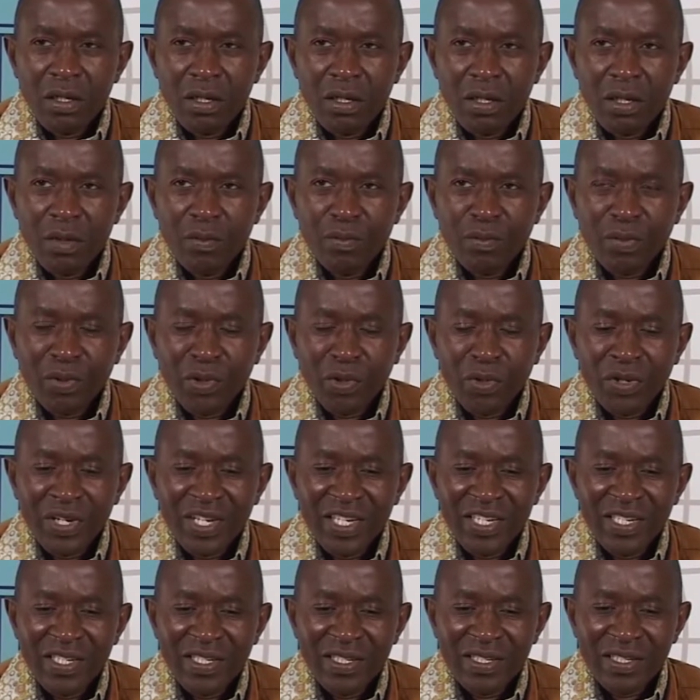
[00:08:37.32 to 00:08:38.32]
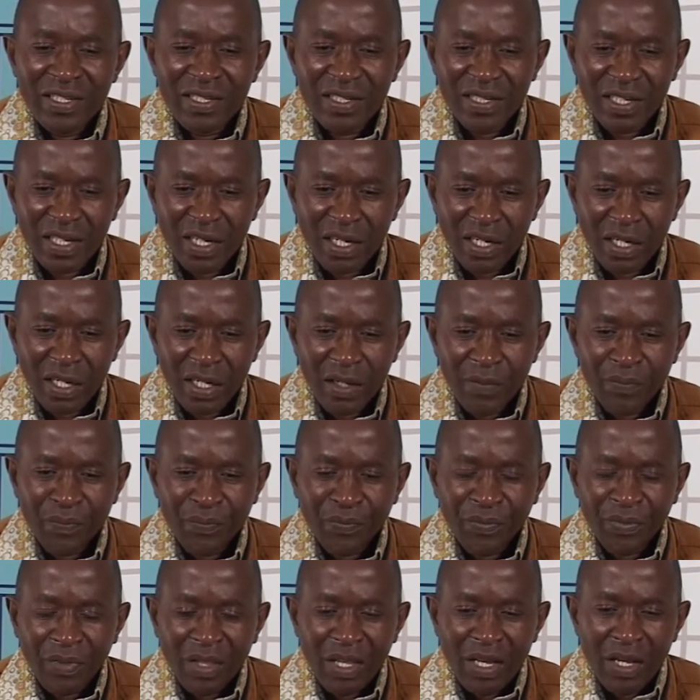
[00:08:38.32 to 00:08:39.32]
employees,
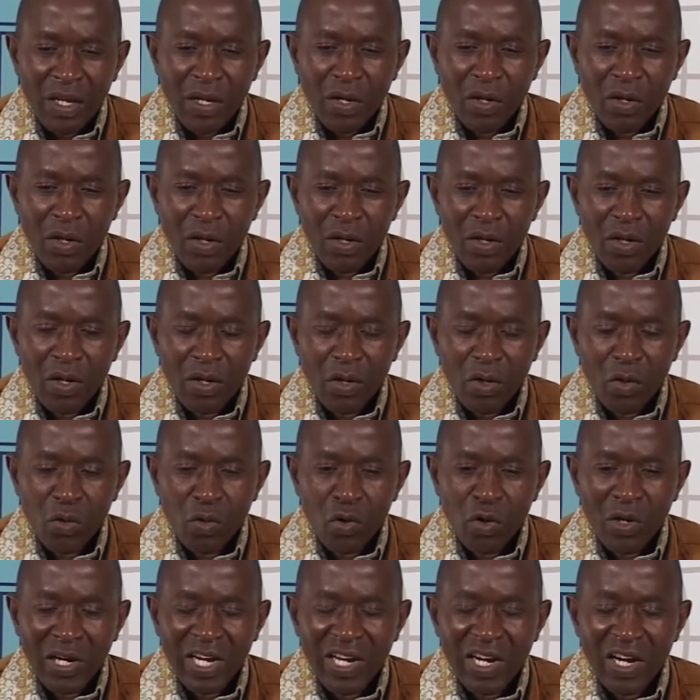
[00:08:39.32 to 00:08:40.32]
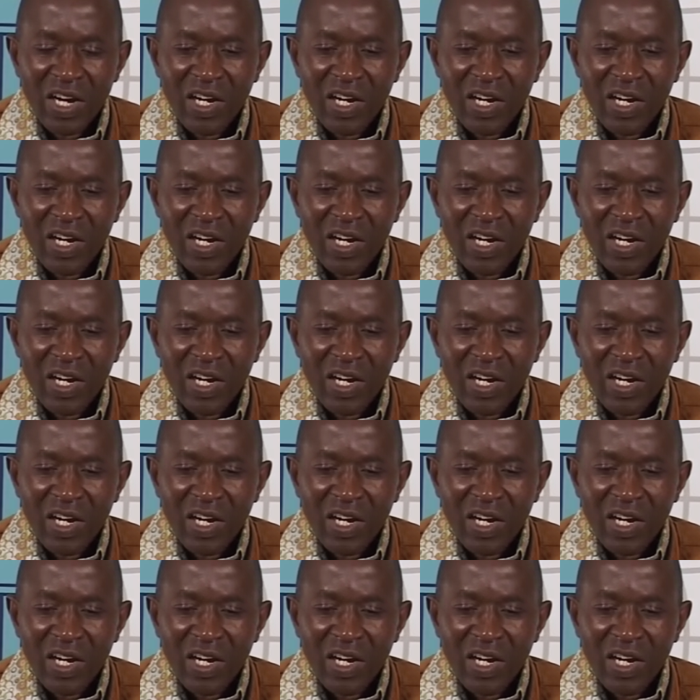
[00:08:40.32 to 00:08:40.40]
or